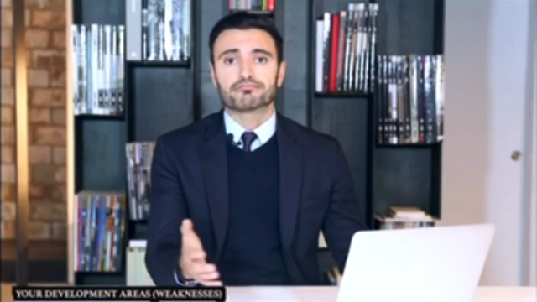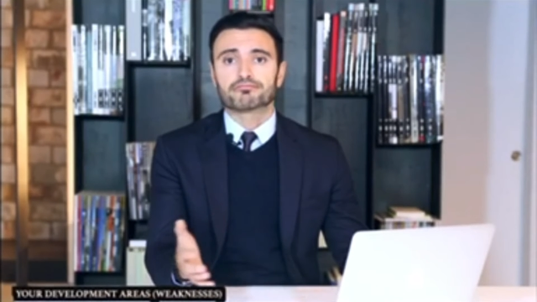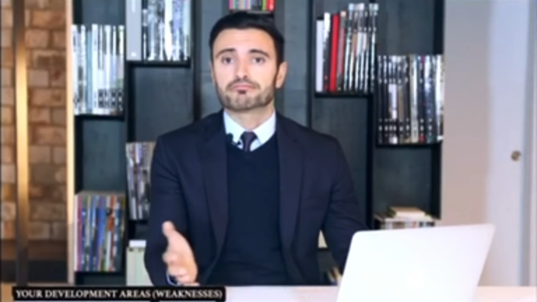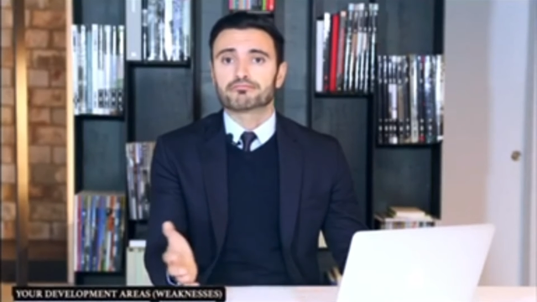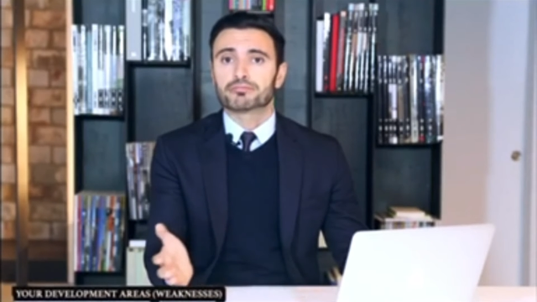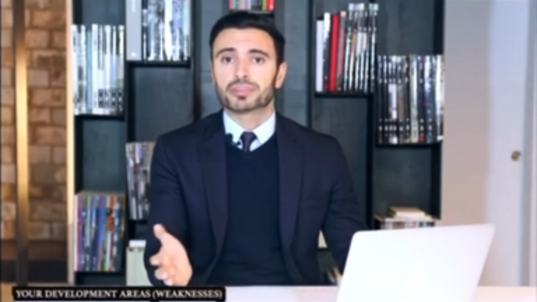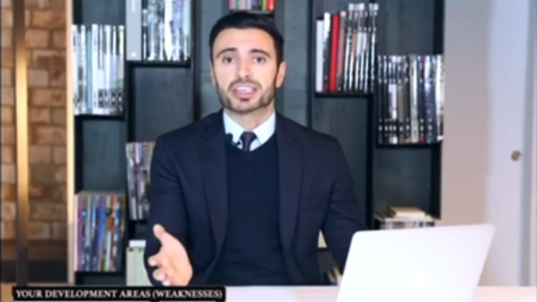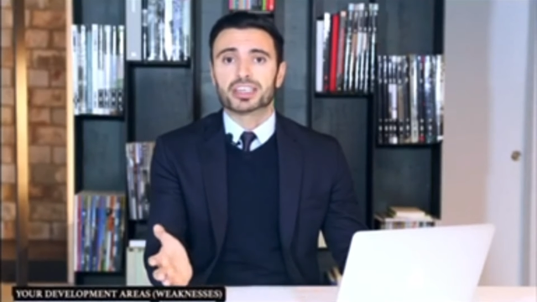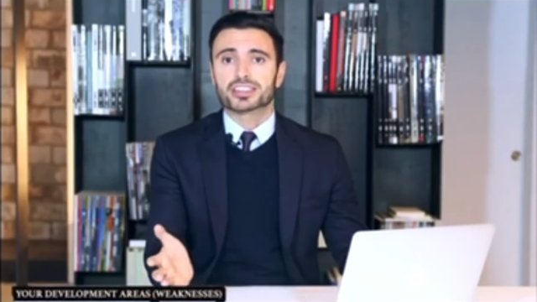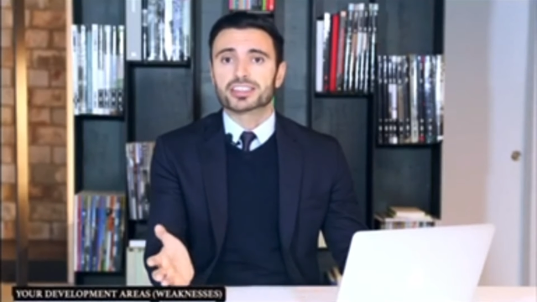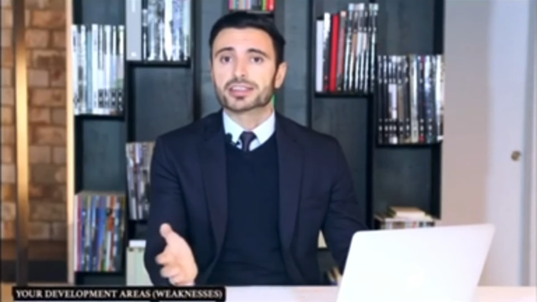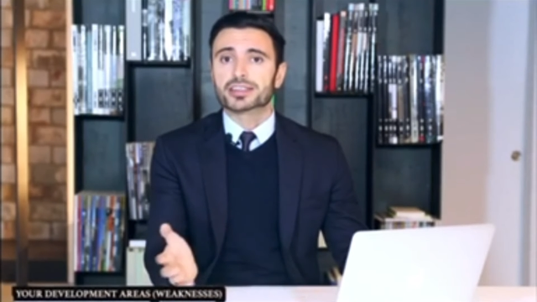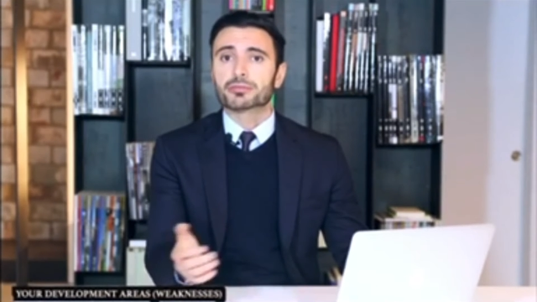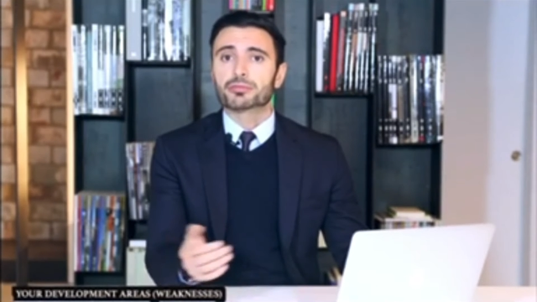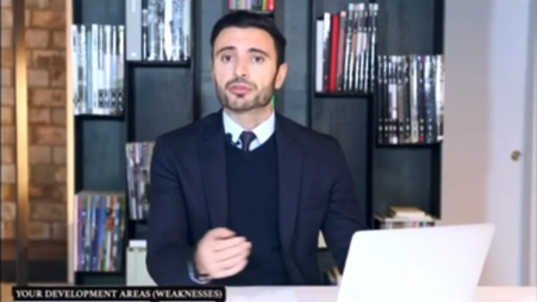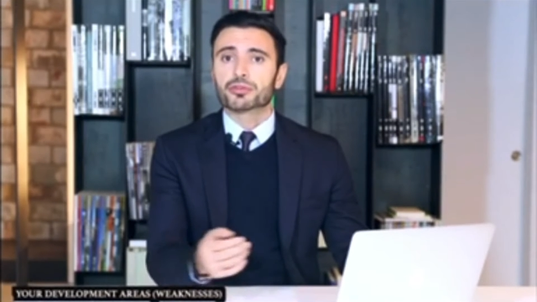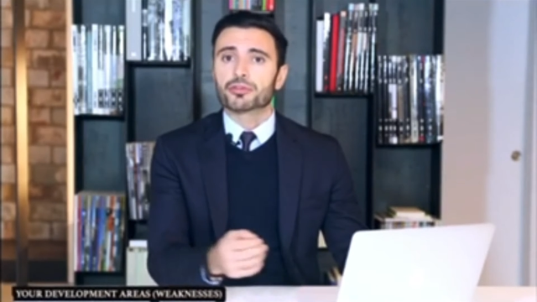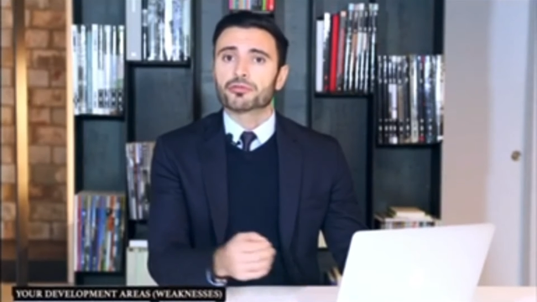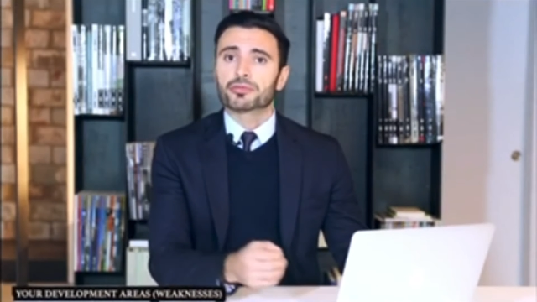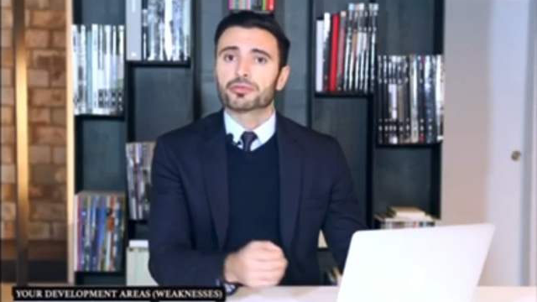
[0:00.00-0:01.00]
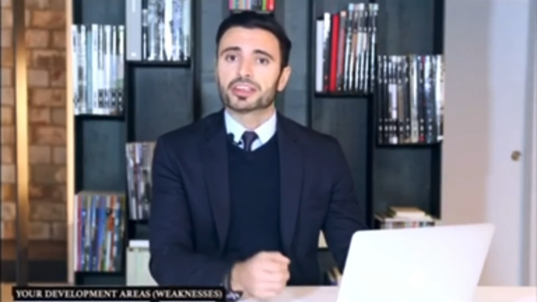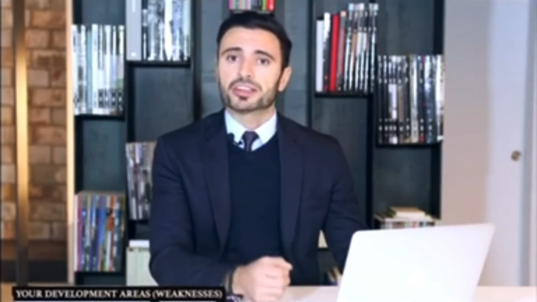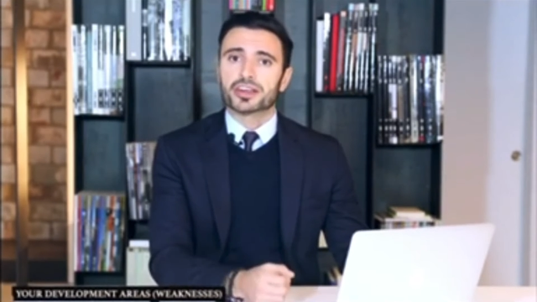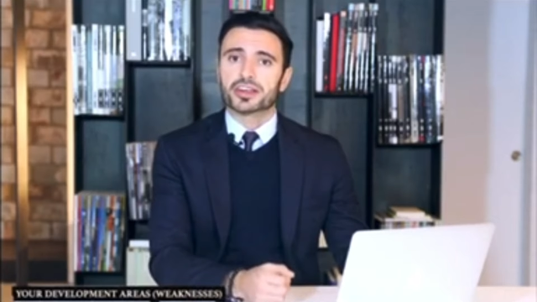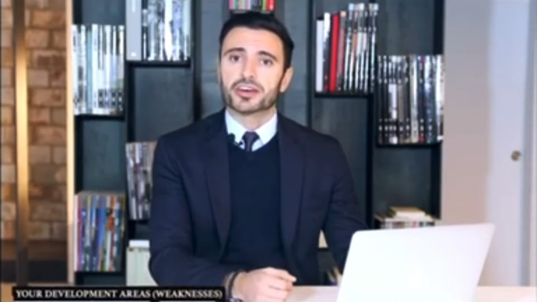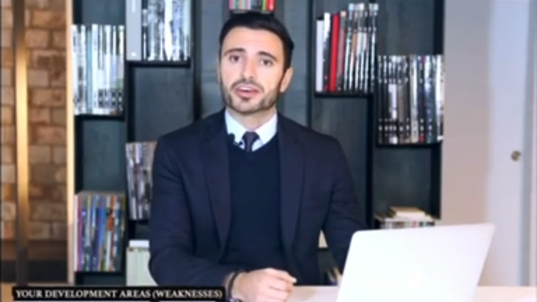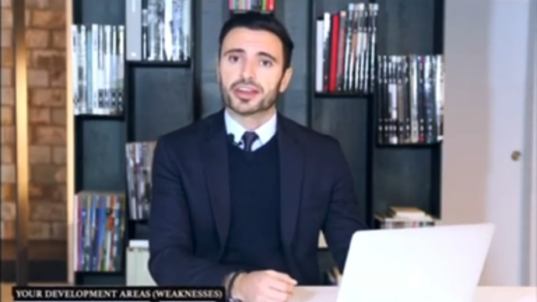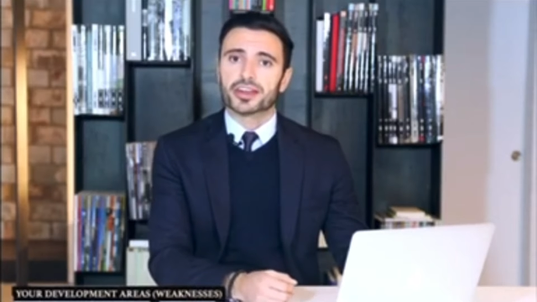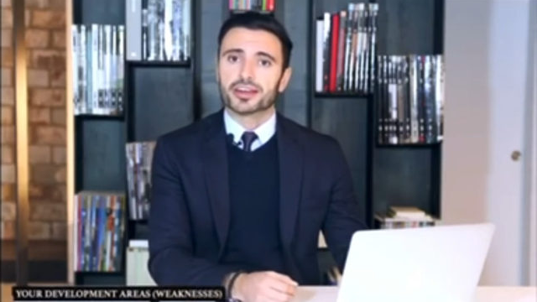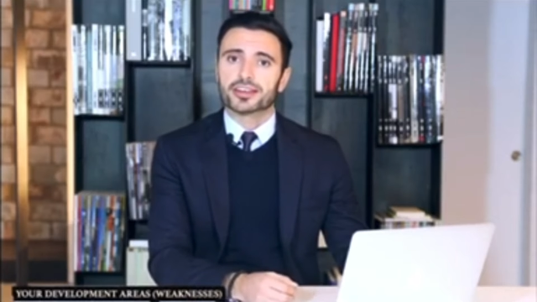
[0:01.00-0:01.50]
biggest improvement
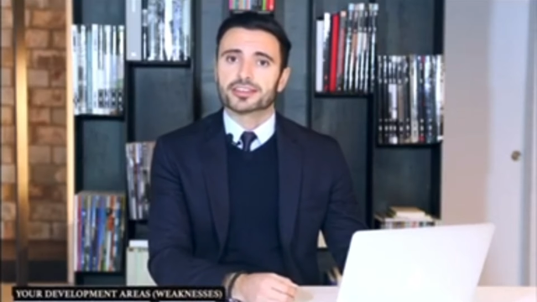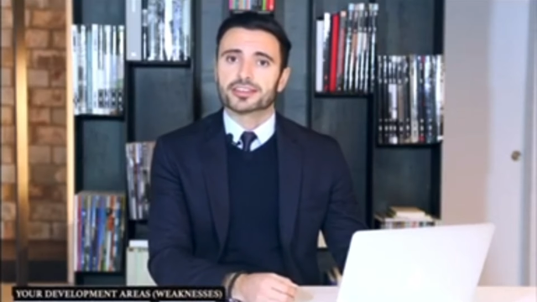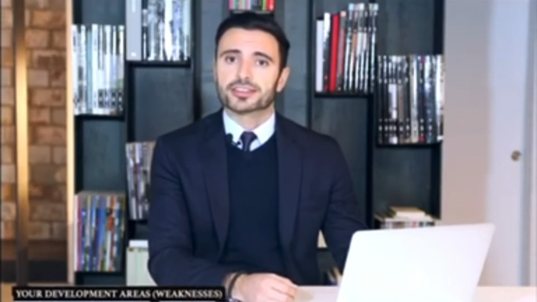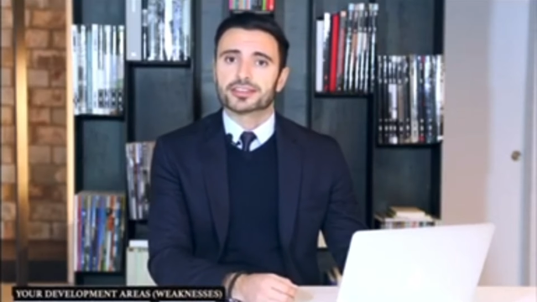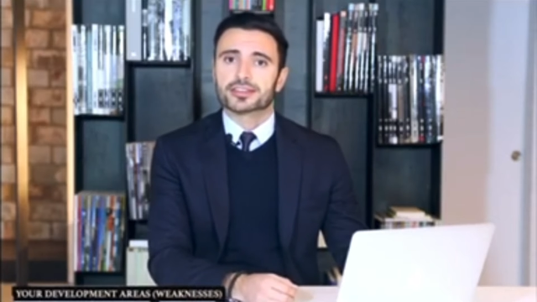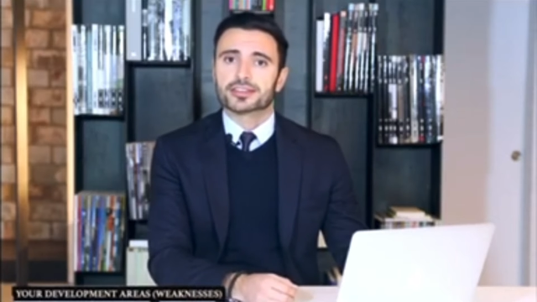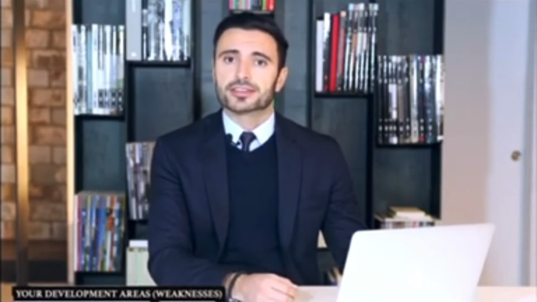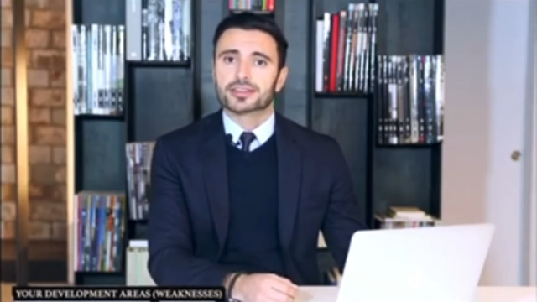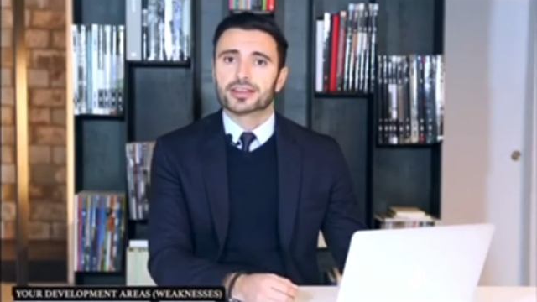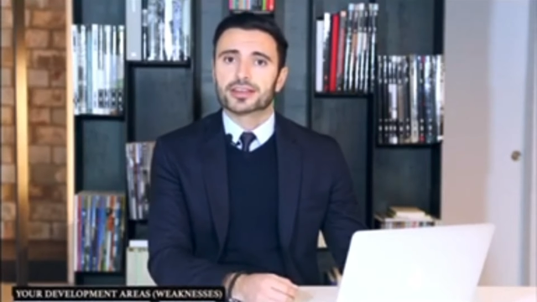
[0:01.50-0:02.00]
areas?